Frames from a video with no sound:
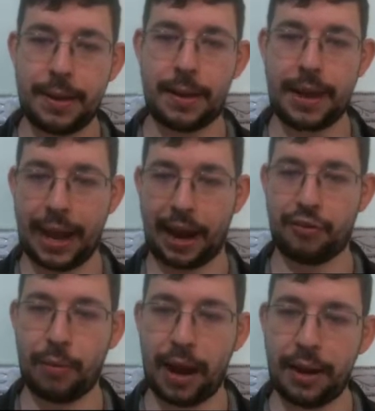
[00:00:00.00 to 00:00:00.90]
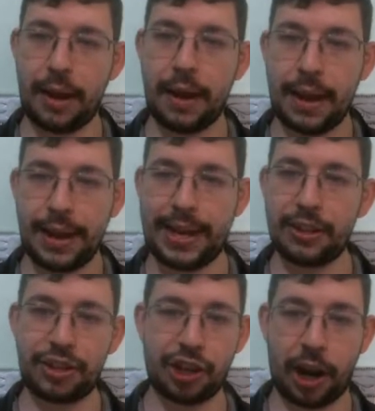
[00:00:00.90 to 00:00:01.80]
King h1,
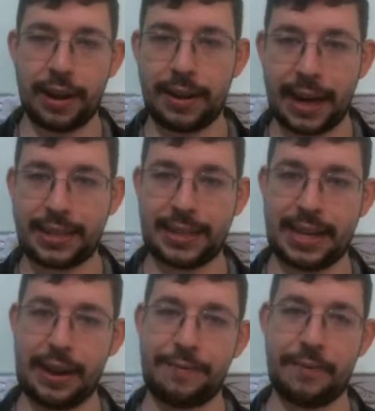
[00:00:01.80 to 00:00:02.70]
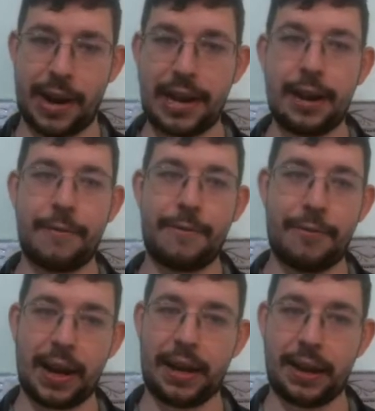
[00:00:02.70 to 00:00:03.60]
kill shot, knight to d3,
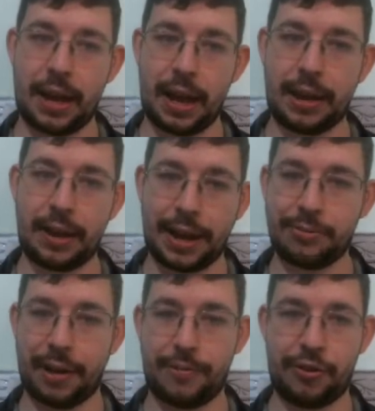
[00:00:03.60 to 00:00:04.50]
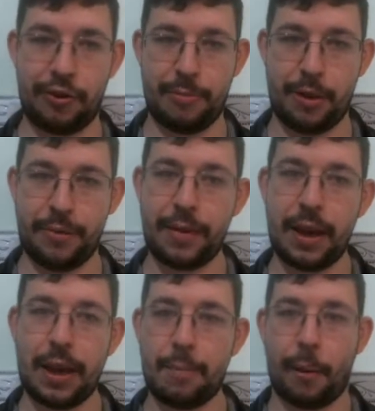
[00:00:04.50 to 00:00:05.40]
threatening the knight to f2 move,
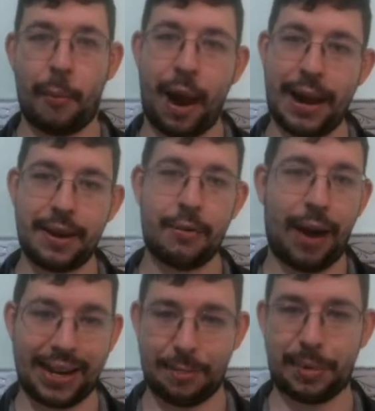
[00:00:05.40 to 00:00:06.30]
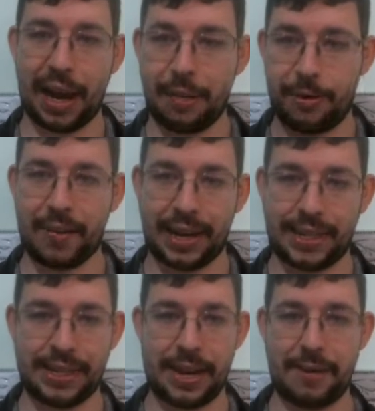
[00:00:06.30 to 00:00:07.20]
but white can play the move knight to
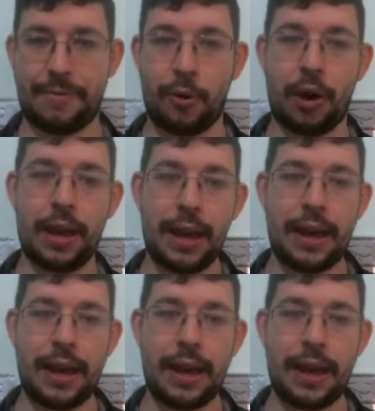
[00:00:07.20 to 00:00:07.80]
c4,